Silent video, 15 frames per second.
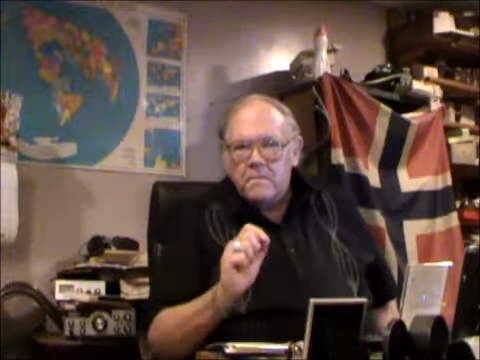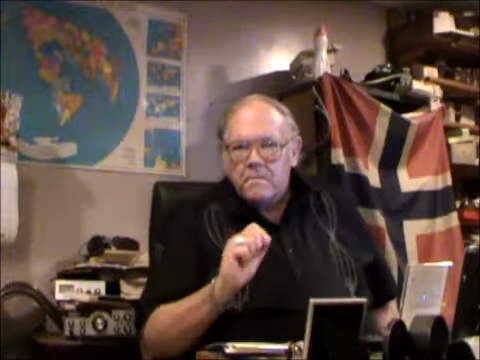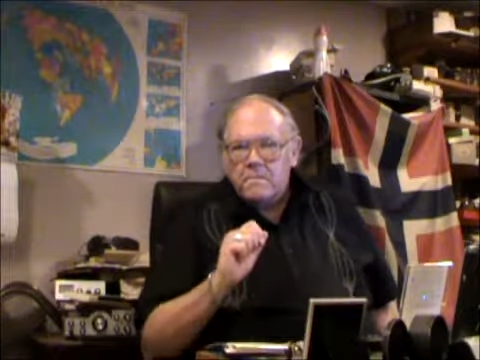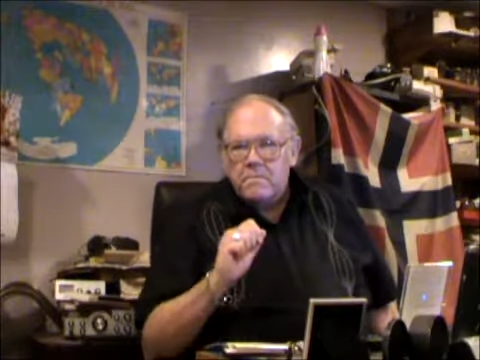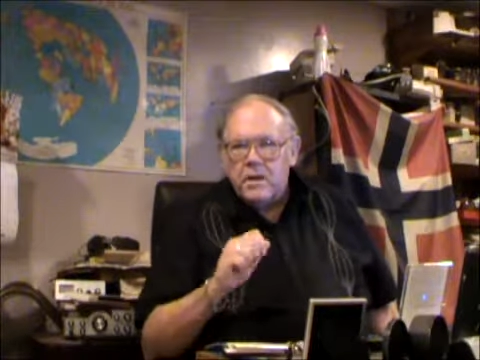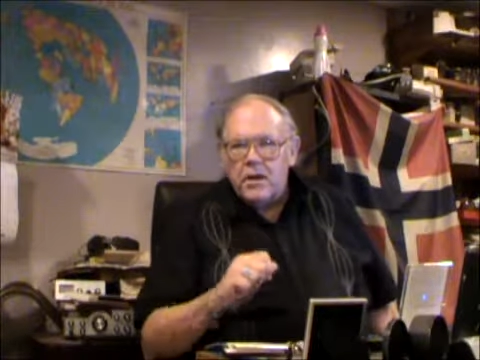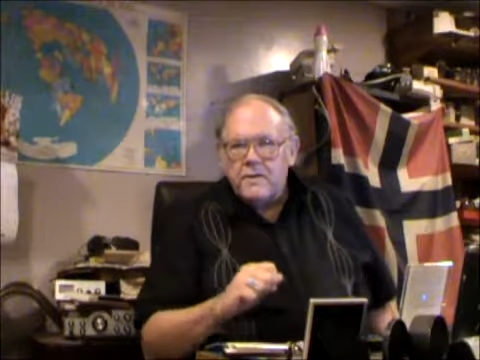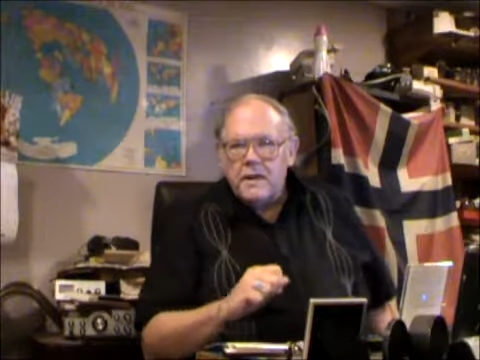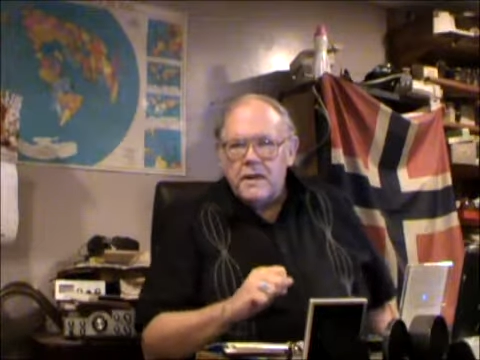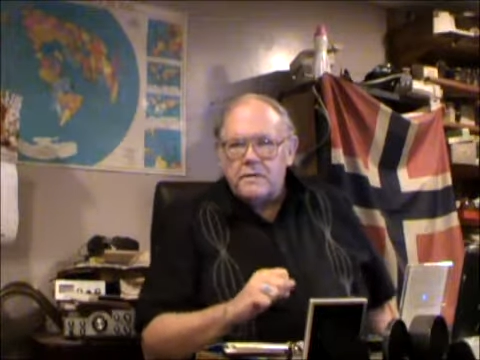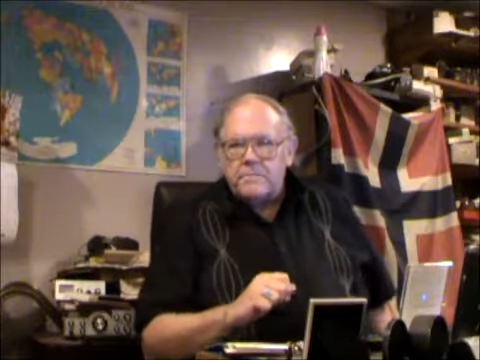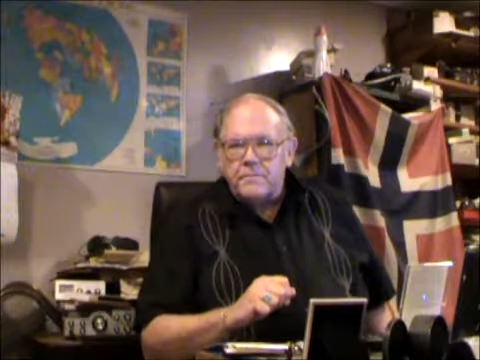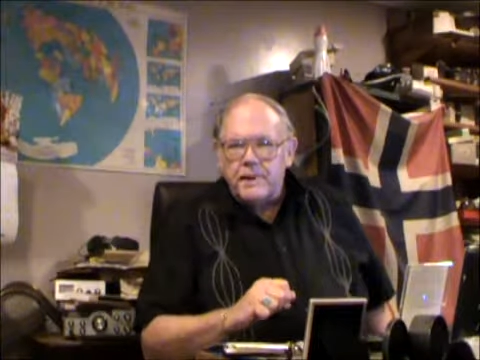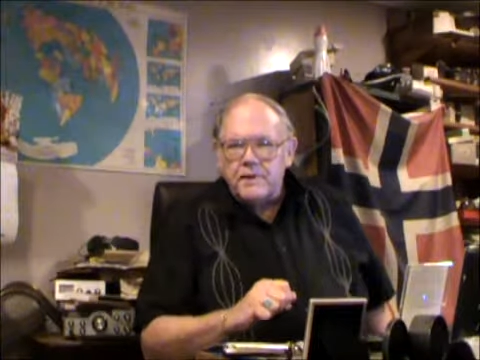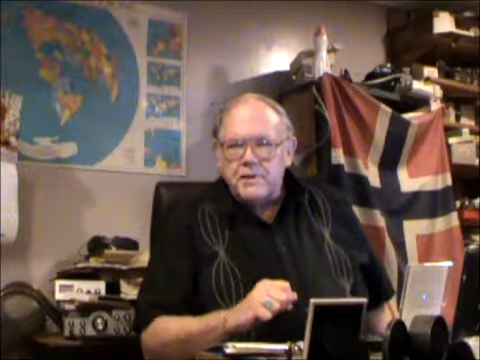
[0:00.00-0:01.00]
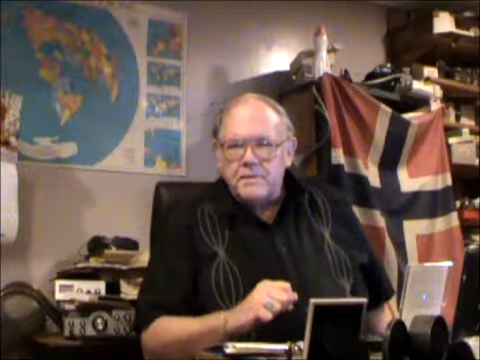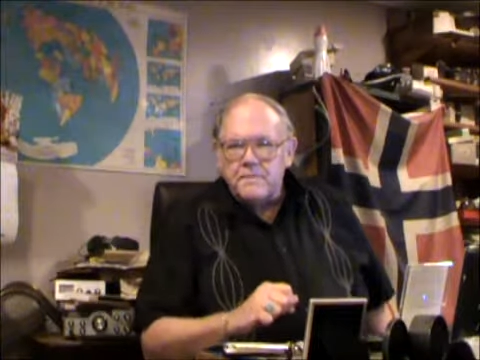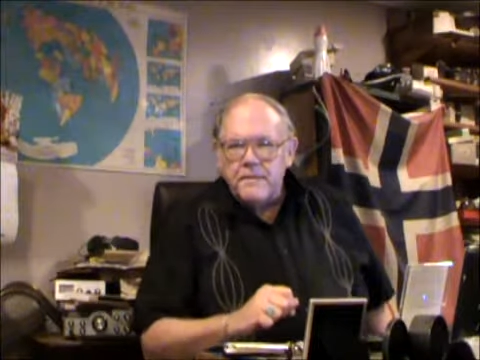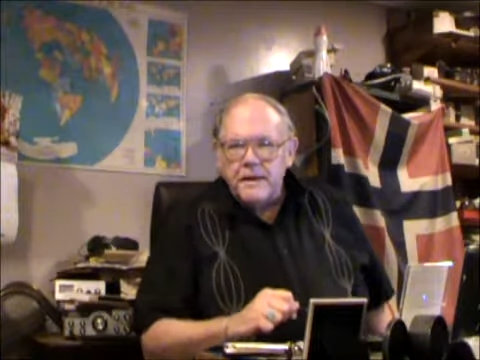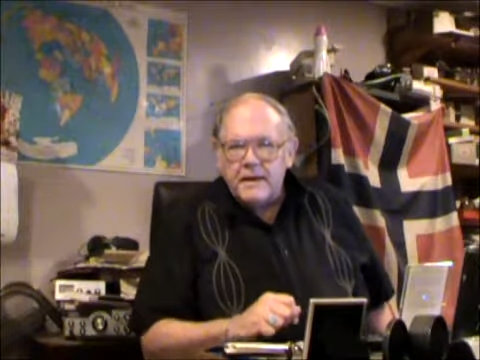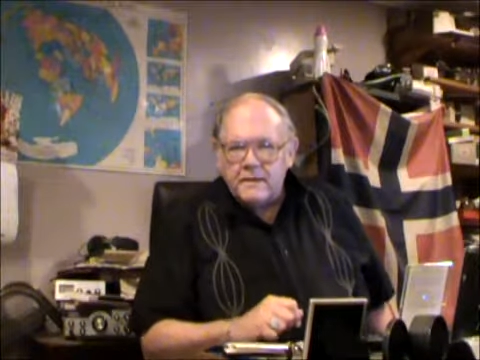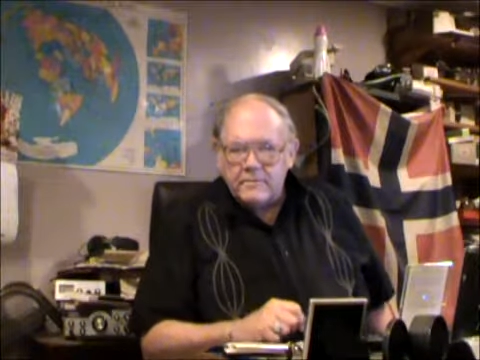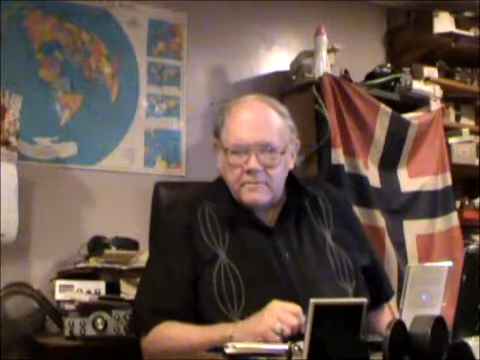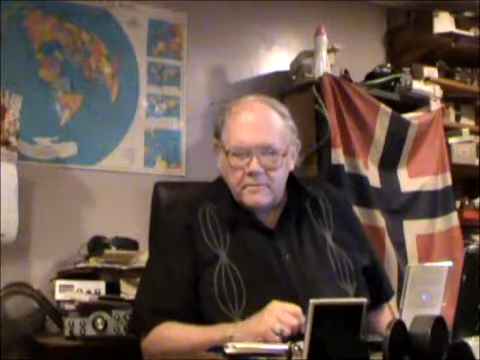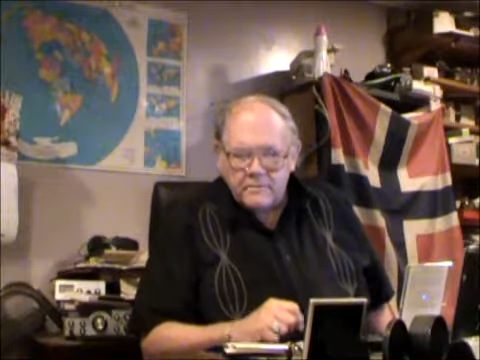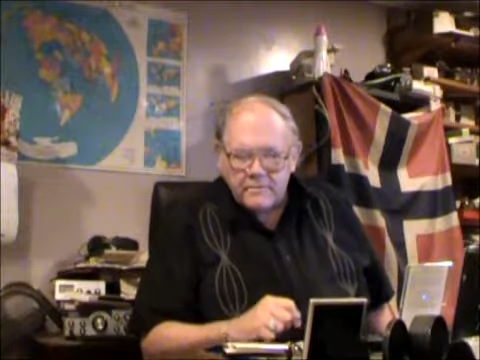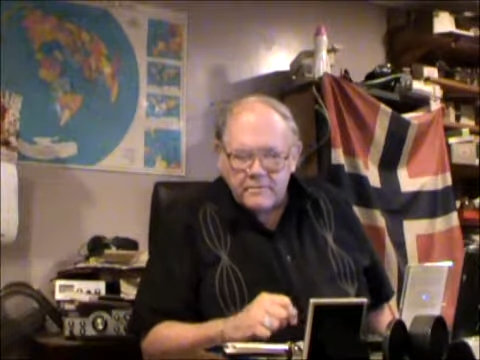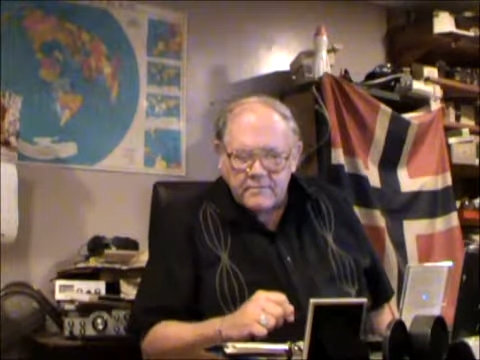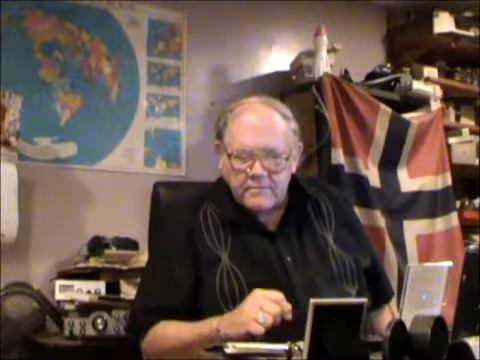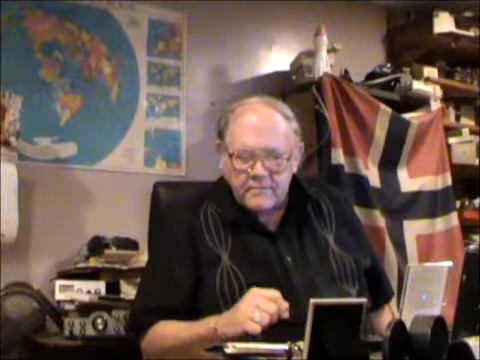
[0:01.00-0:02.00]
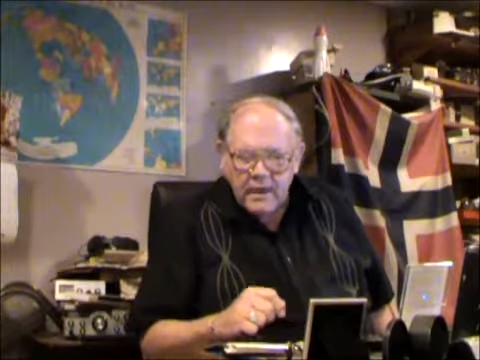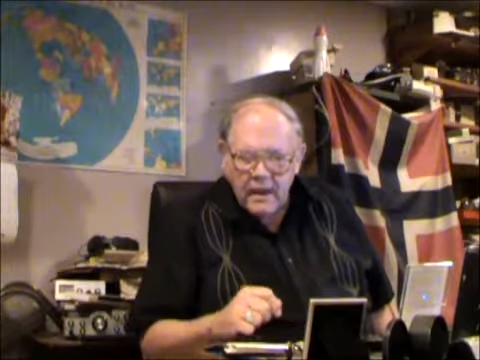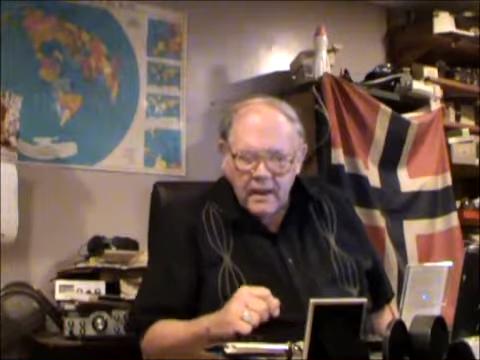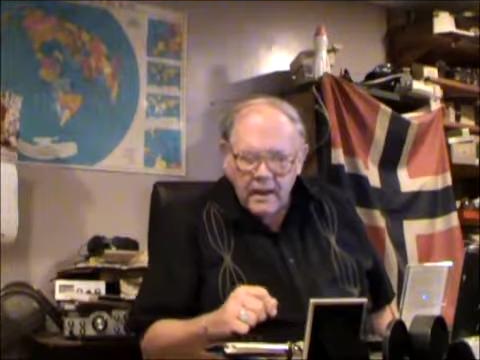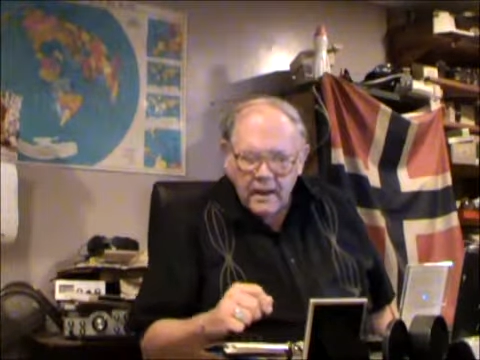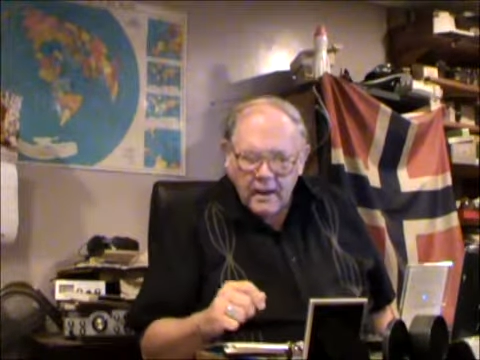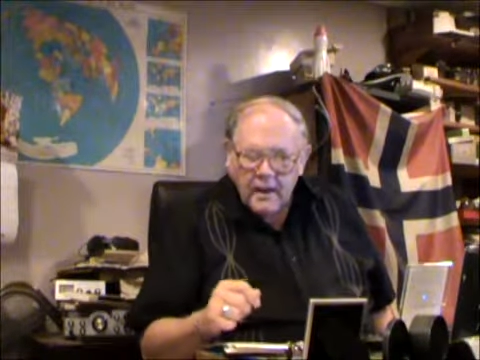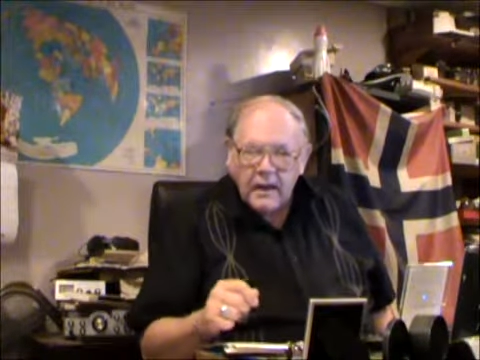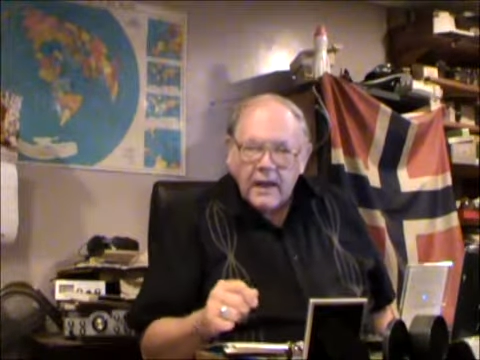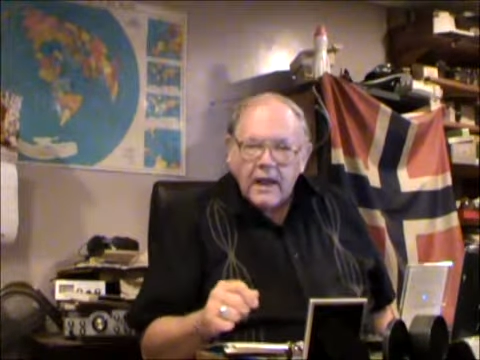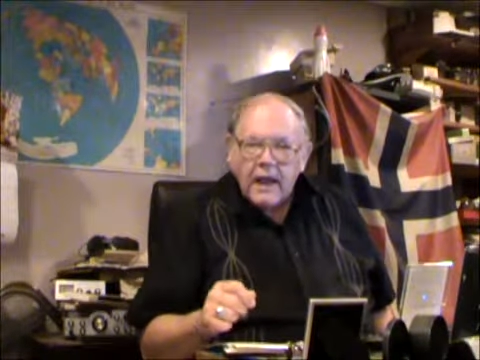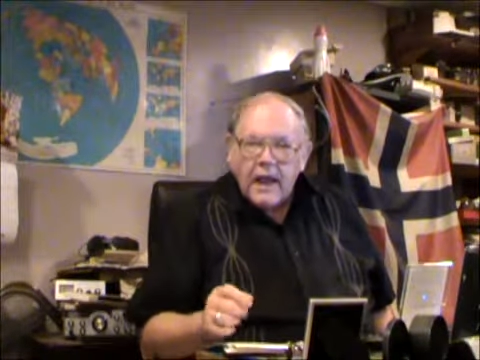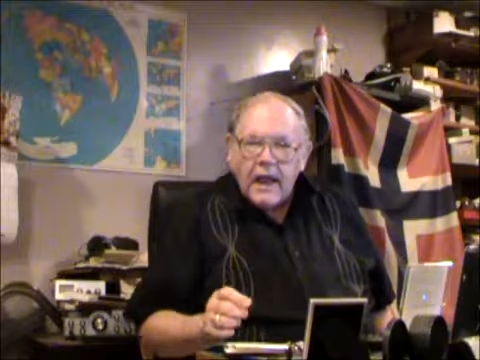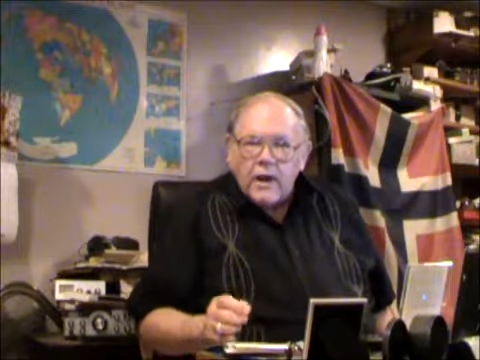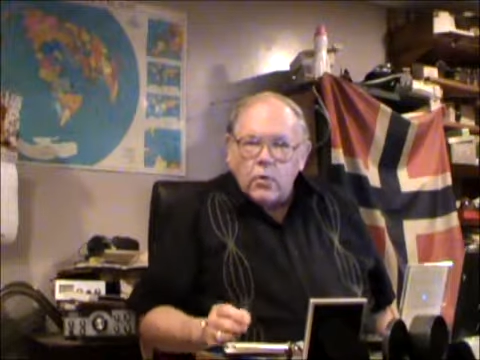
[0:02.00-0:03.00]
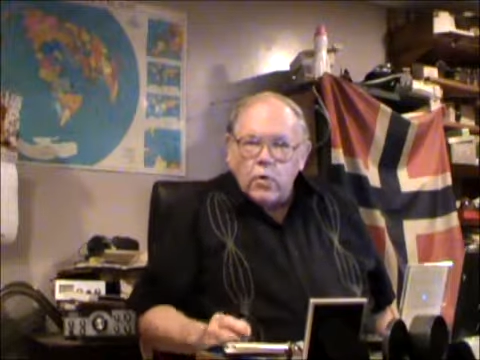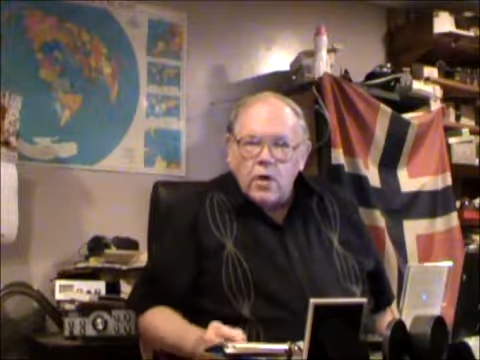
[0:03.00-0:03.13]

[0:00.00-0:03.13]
Merry meet, blessed be, and